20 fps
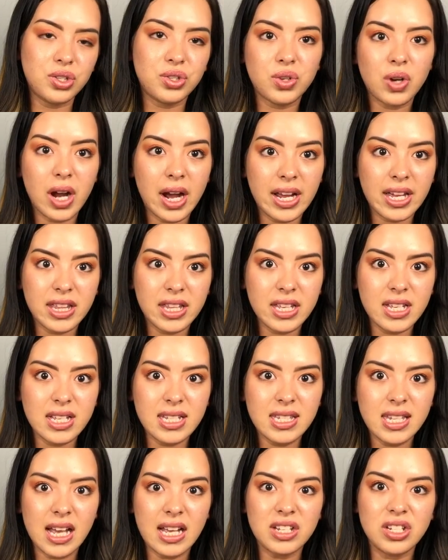try
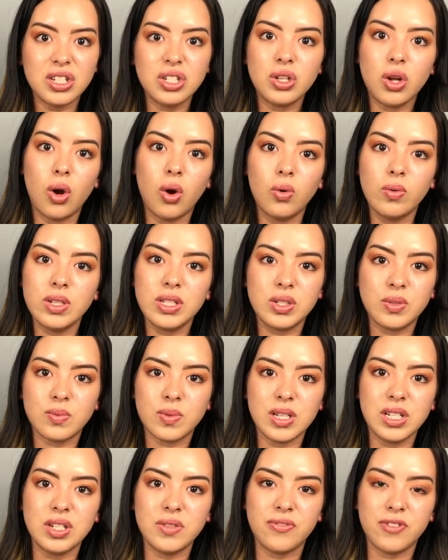this. I just always
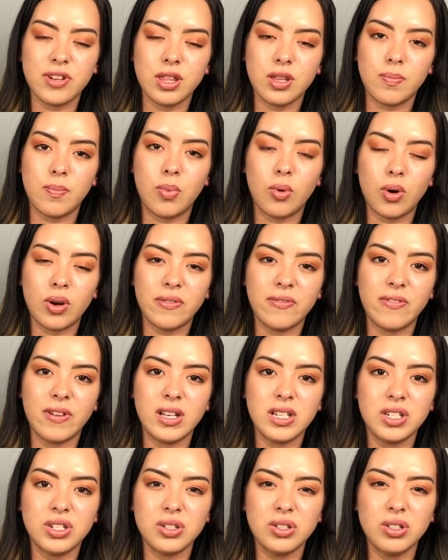reach for the
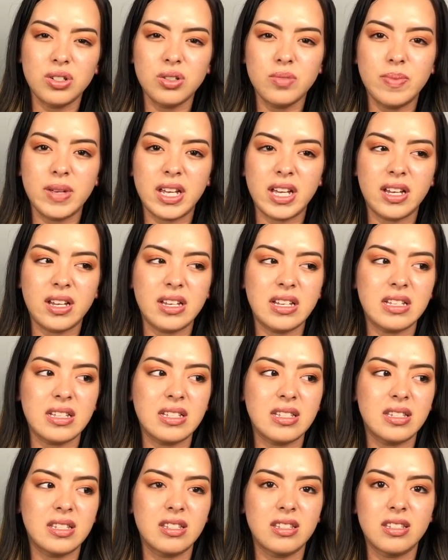Professional
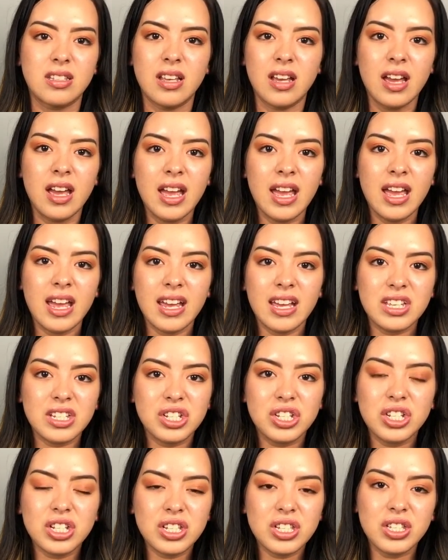because
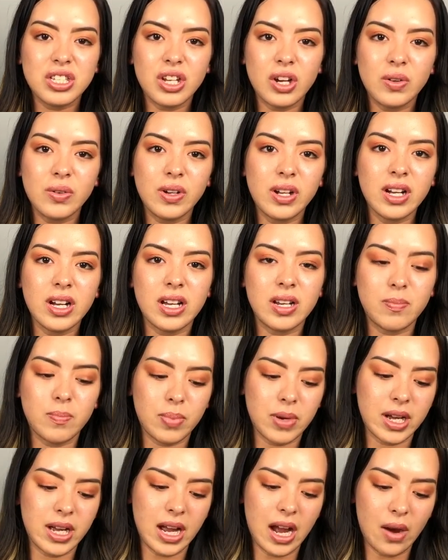it's just so good,
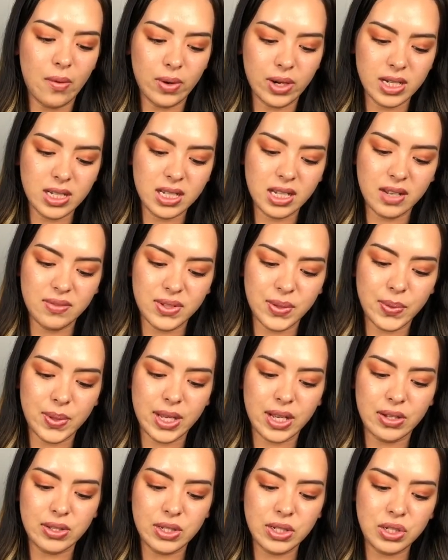but I wanted to give something
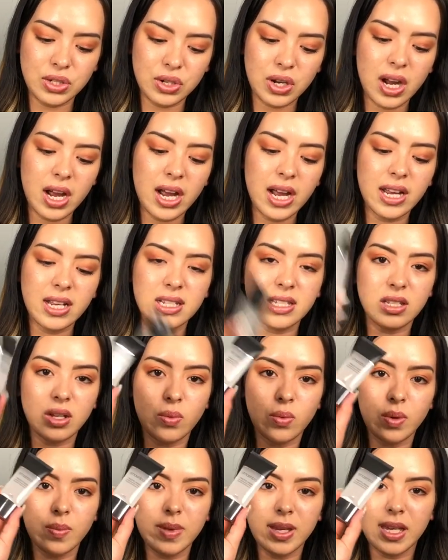else a try, so
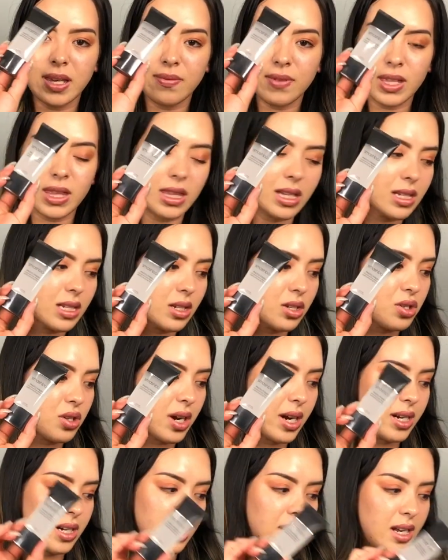we'll be giving this a
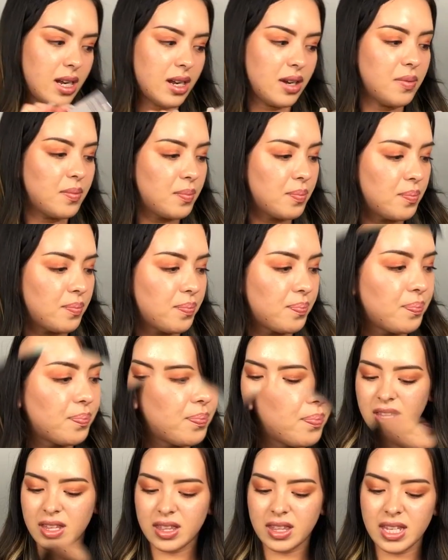try today.
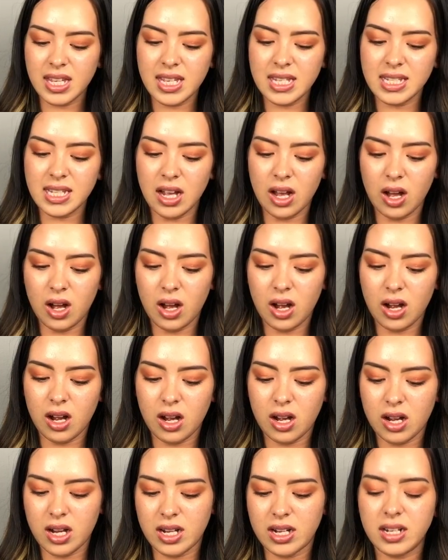These
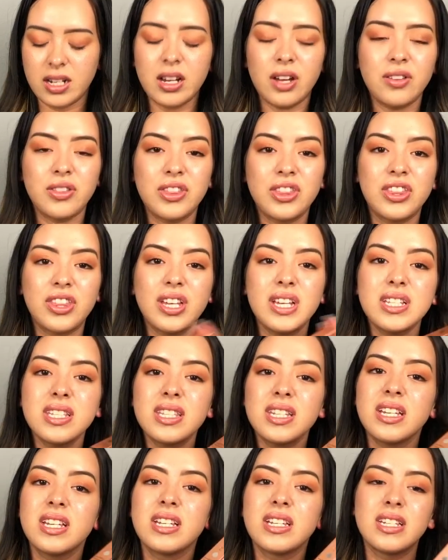are, now this
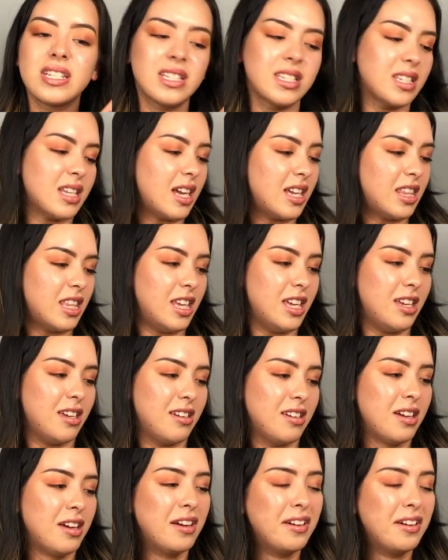is, I think,